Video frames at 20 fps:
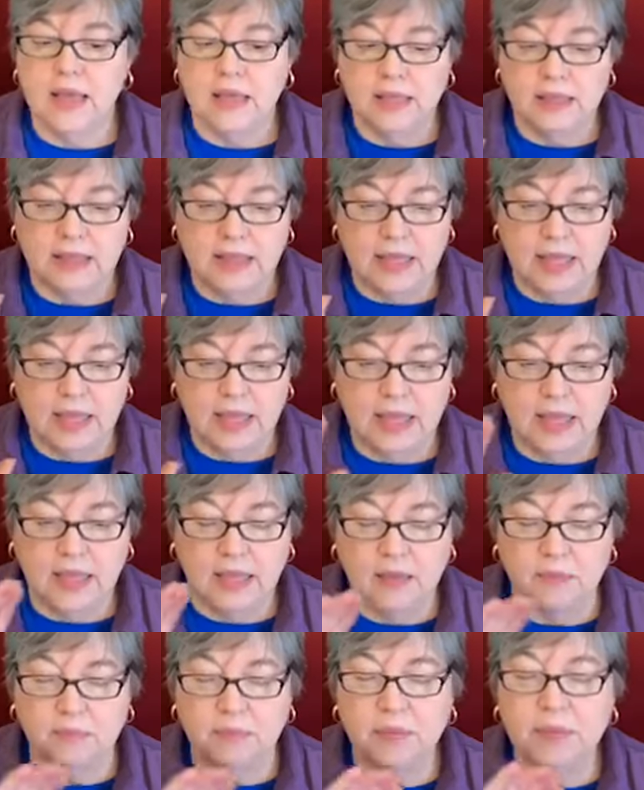the
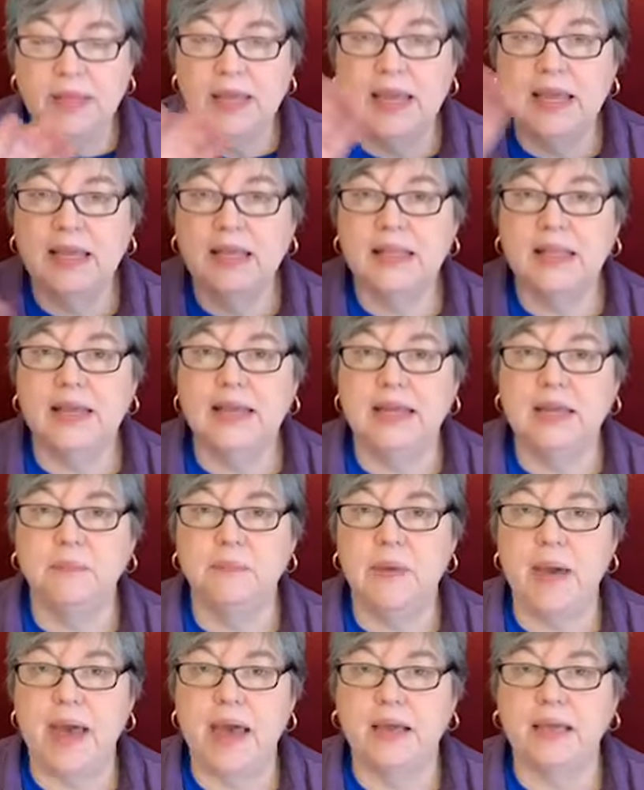complete cleaning
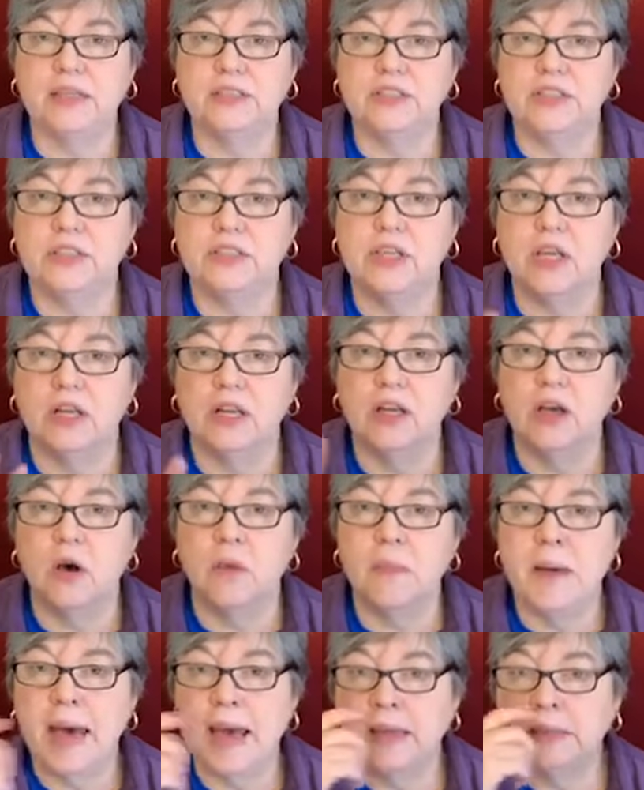package is going to go
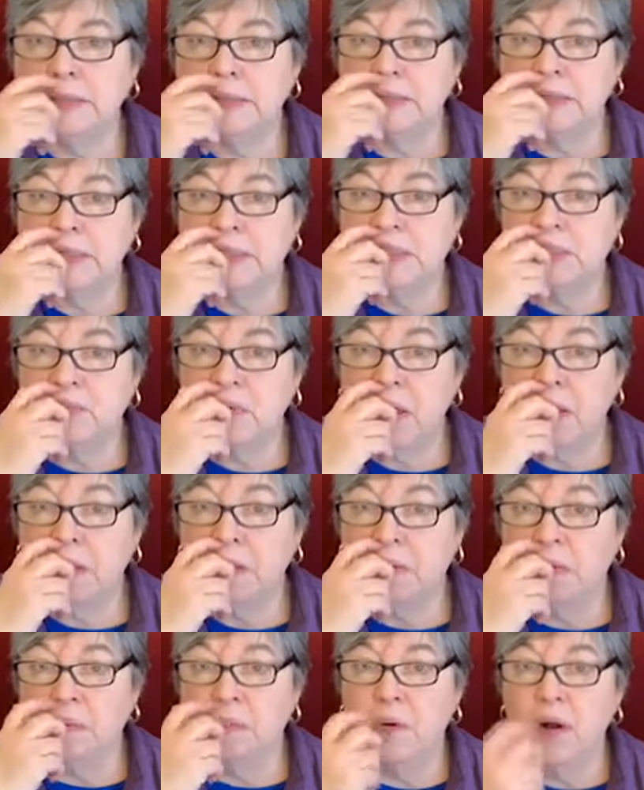back to its
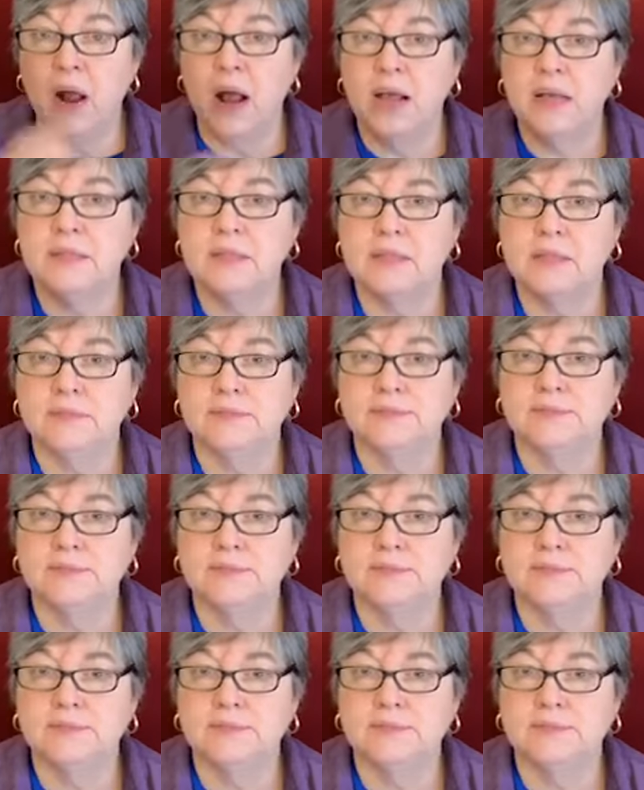regular price.